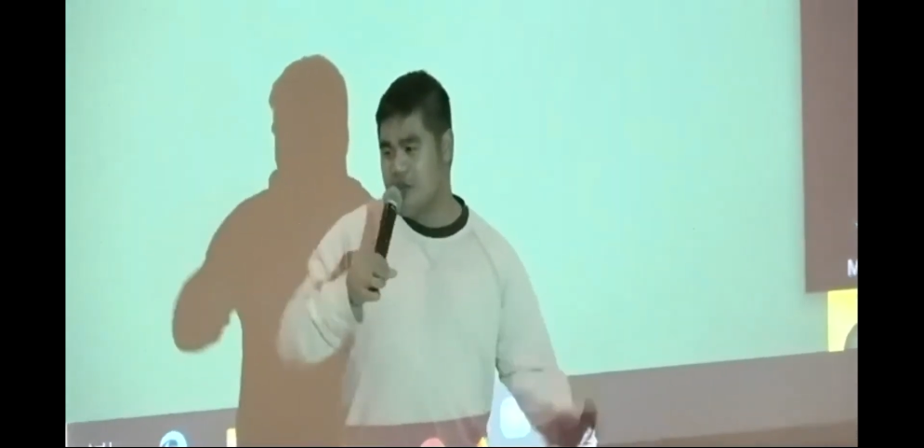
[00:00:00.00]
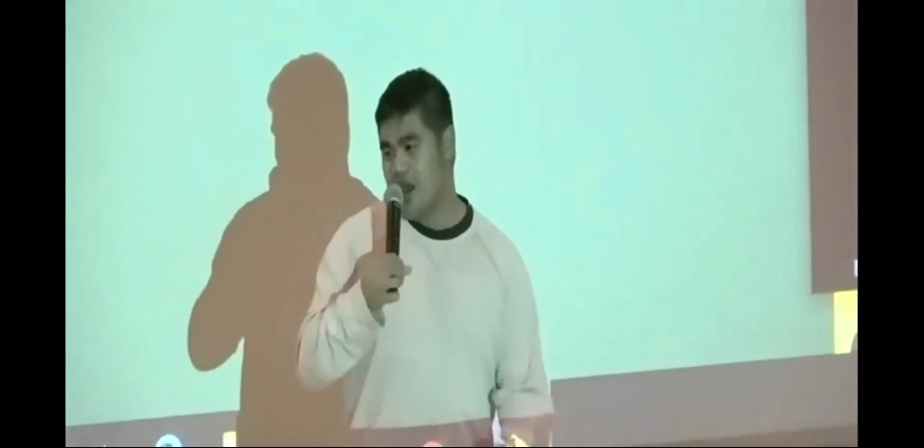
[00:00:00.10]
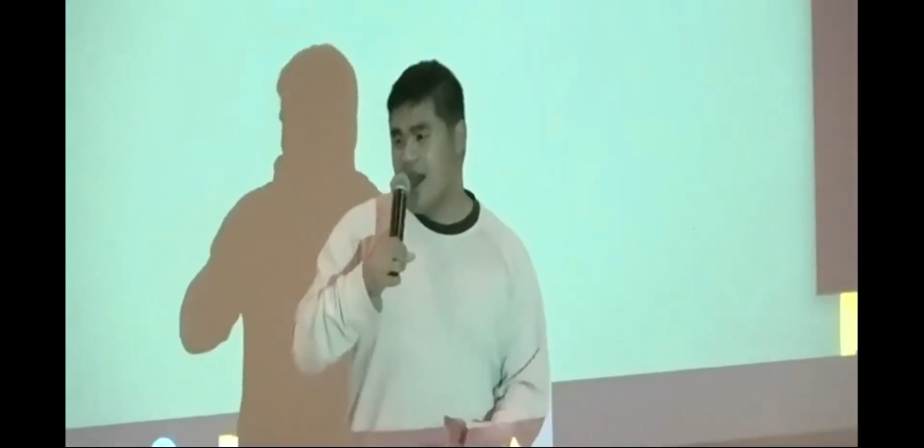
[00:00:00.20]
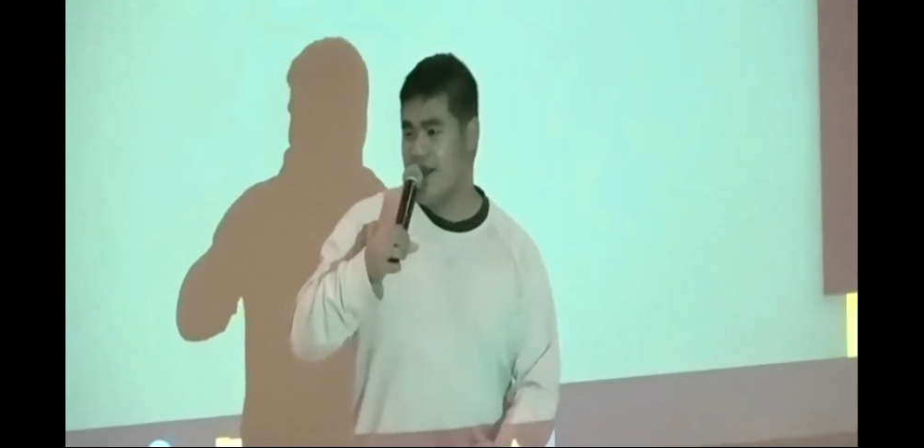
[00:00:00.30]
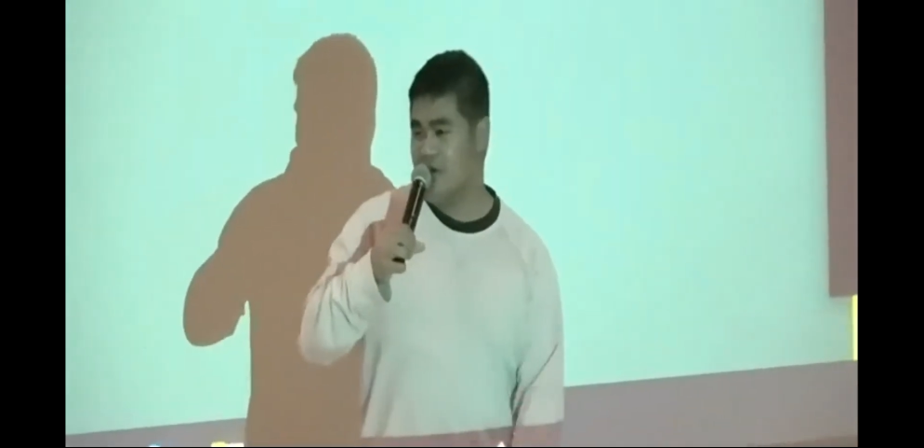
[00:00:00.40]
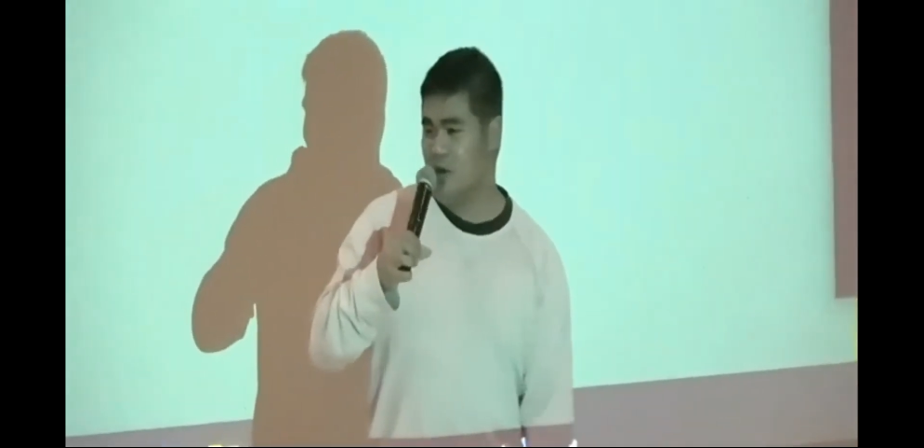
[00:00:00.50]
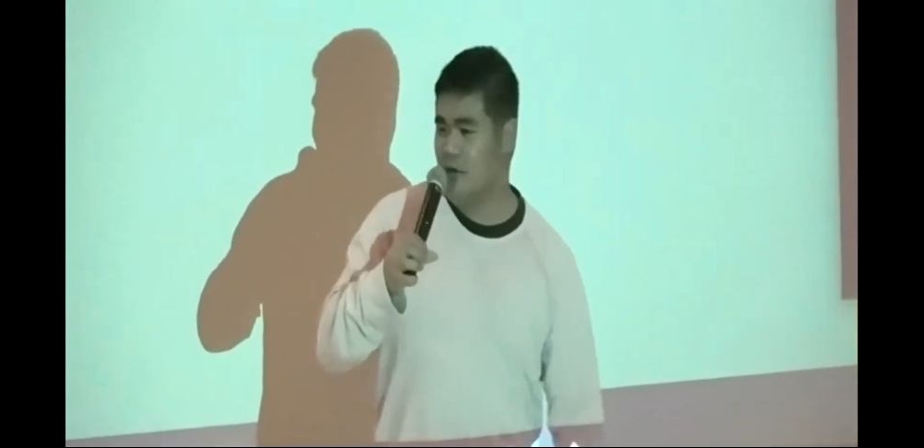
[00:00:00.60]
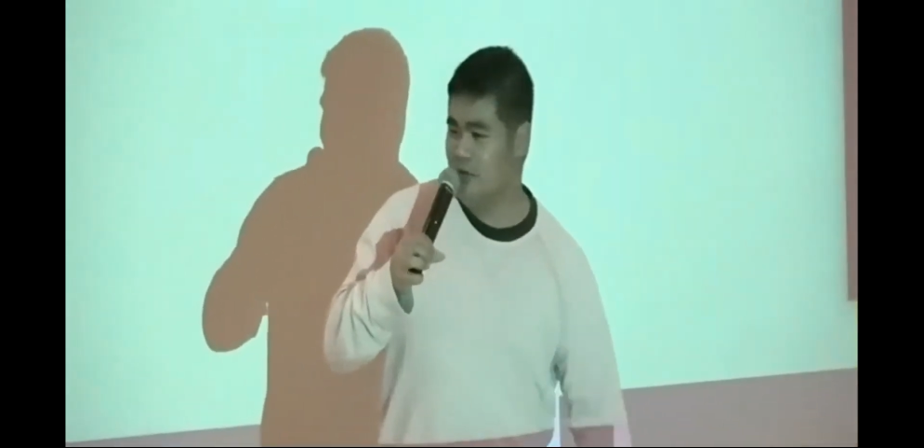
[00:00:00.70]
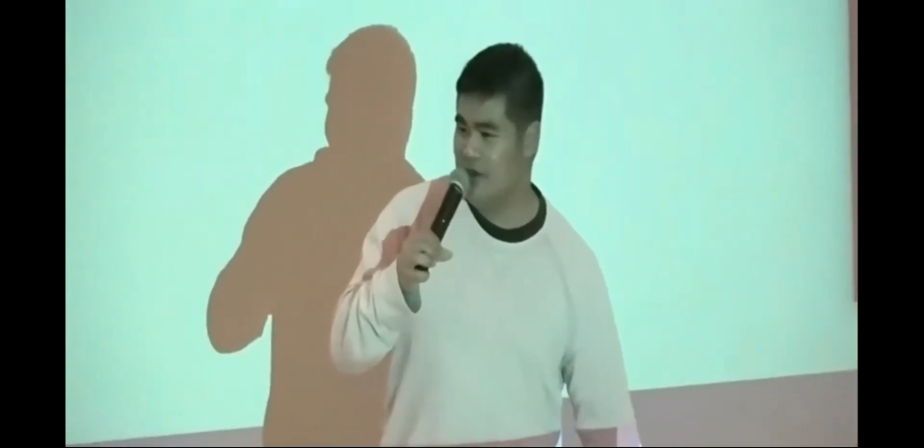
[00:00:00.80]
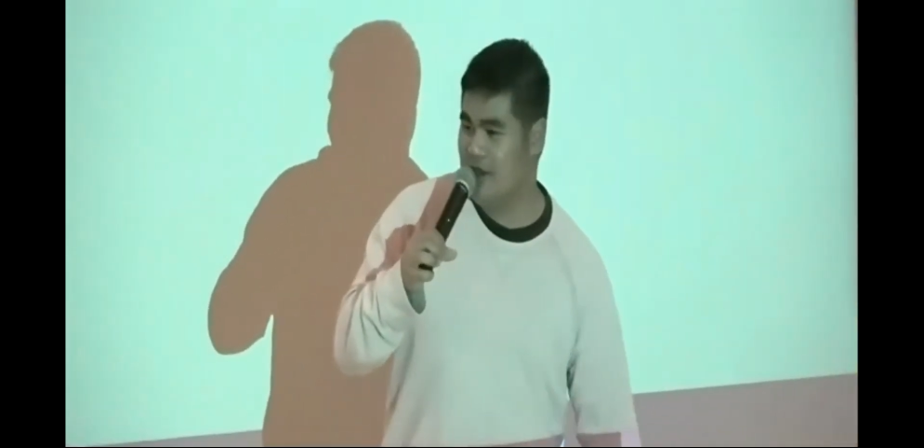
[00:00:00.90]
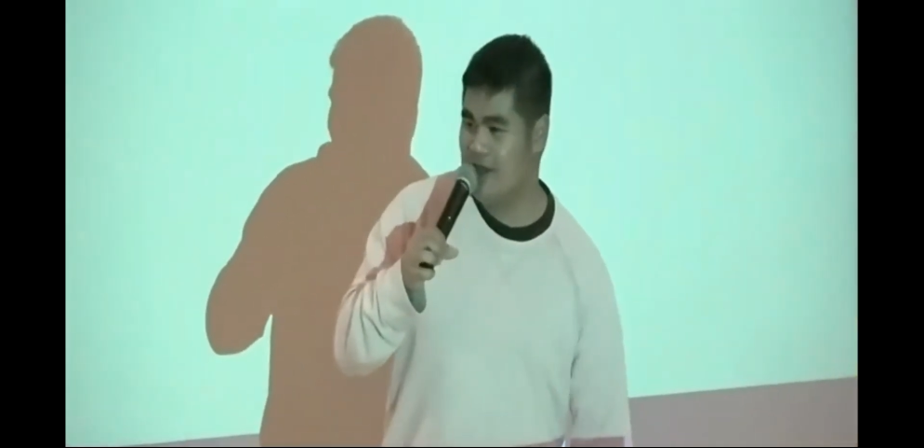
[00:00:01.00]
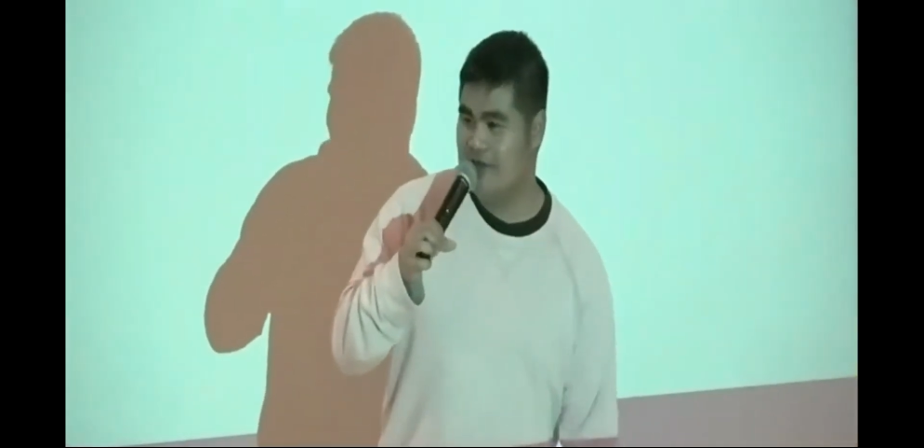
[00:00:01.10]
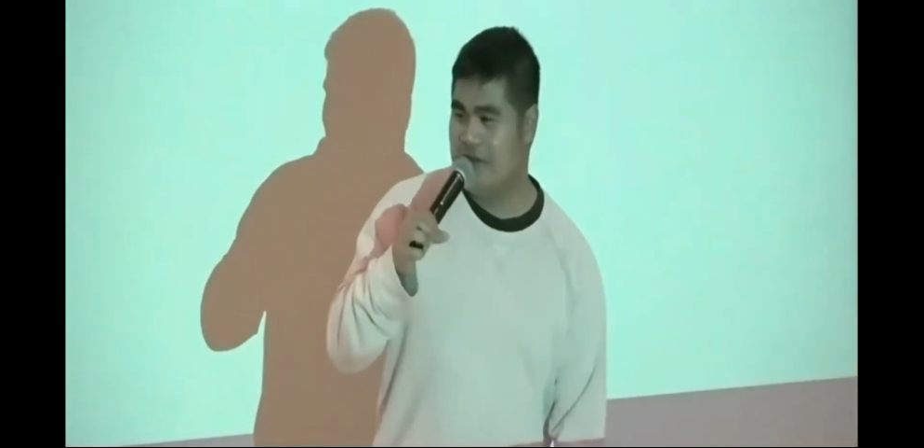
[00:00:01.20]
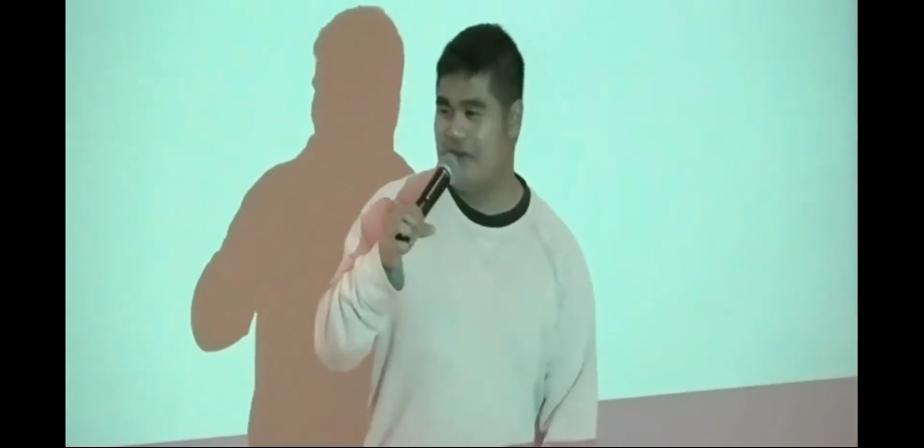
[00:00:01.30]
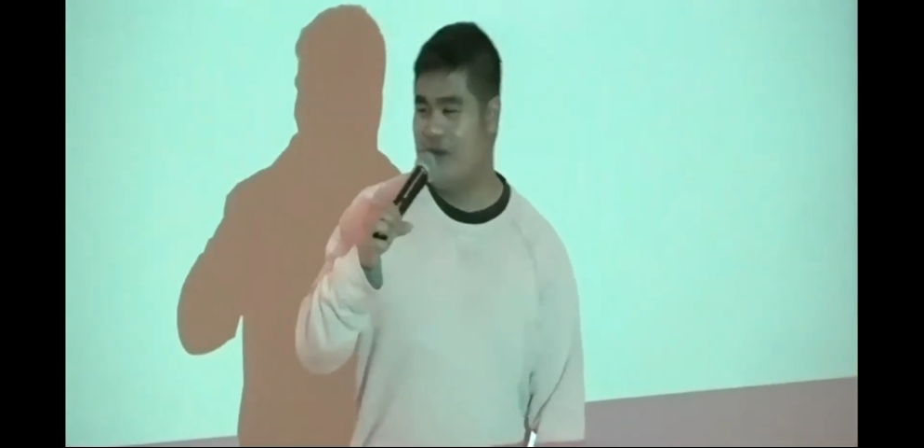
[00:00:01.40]
gotten
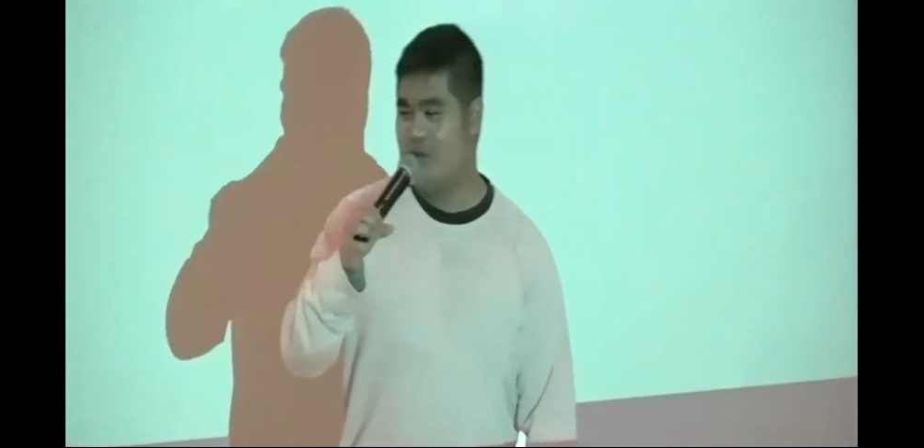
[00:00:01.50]
COVID-19, to